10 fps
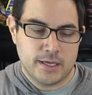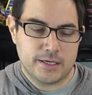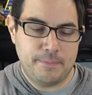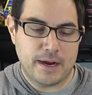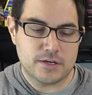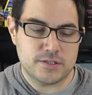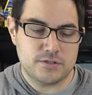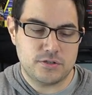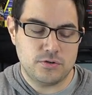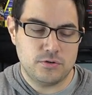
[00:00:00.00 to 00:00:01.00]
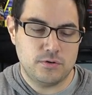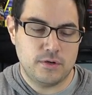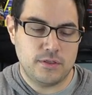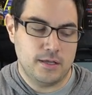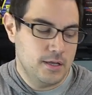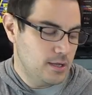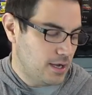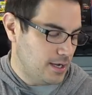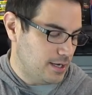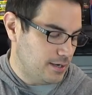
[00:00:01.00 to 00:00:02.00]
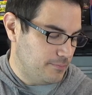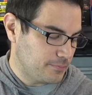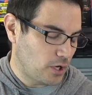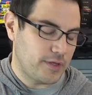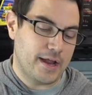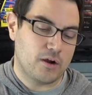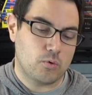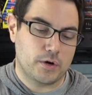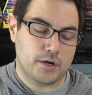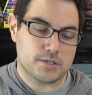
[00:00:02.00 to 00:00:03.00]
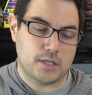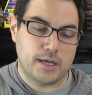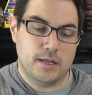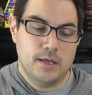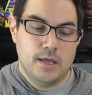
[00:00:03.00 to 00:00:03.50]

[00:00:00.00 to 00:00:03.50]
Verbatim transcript: comparison to the Air Warriors line.